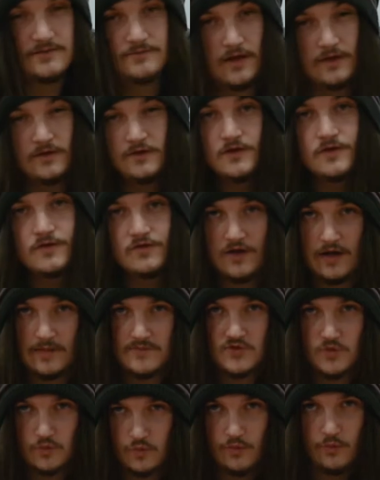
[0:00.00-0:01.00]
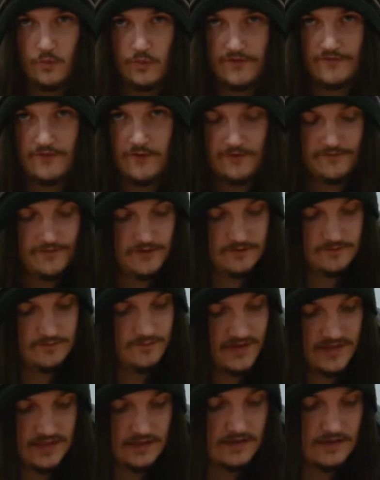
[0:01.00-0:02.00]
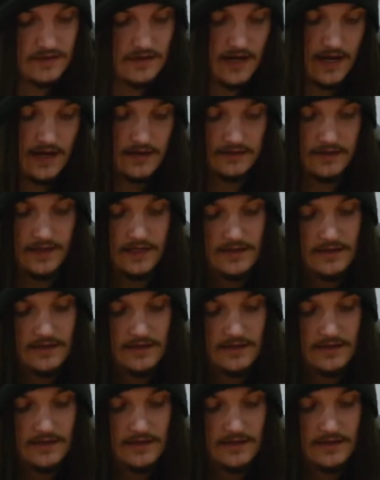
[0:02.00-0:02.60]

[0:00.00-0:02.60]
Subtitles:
lot of the times you will whiff off it, but that's okay.